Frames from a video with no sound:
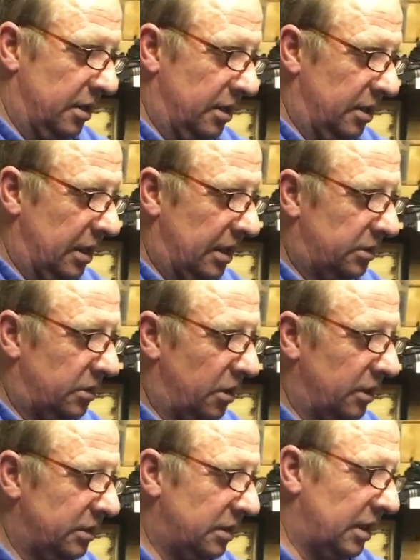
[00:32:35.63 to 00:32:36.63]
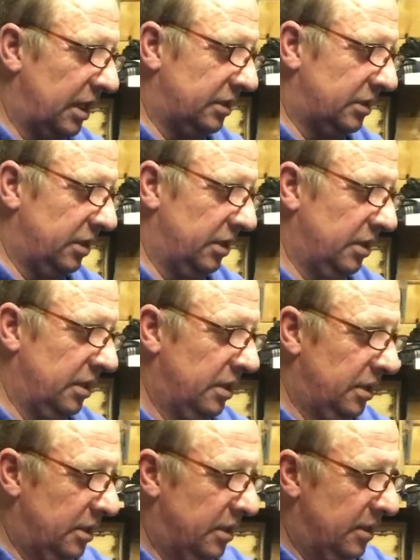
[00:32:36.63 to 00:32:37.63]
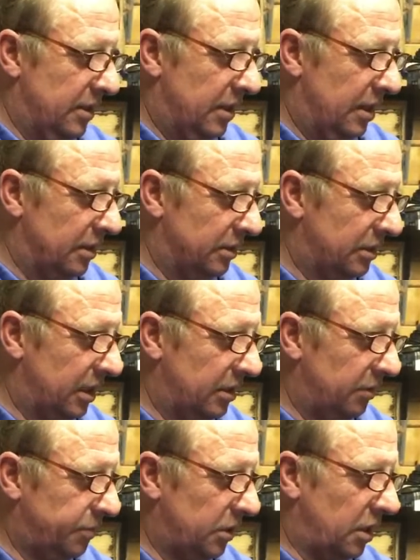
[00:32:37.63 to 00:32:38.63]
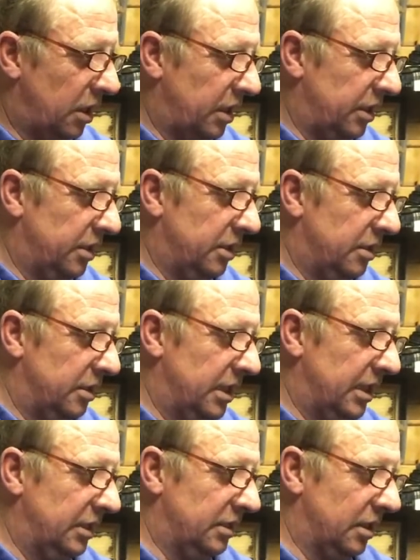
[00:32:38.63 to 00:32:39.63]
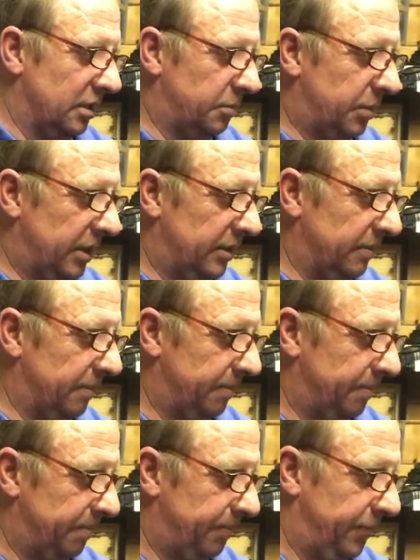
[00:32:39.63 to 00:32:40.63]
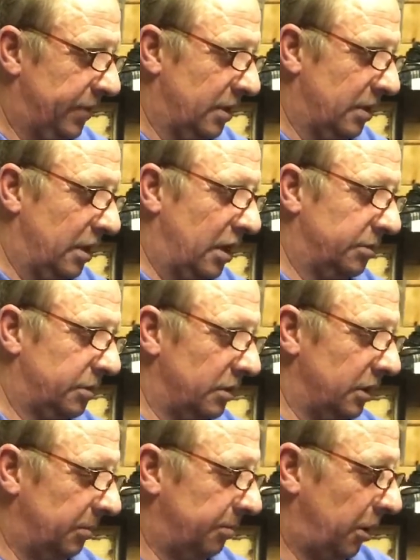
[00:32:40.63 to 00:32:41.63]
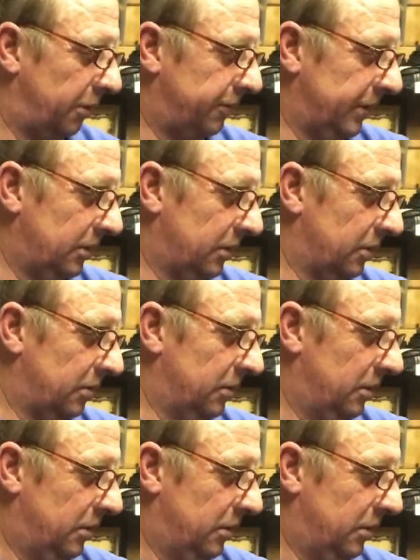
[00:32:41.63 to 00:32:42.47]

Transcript: electronics glitch, and I say up to now Lee's has been absolutely perfect, so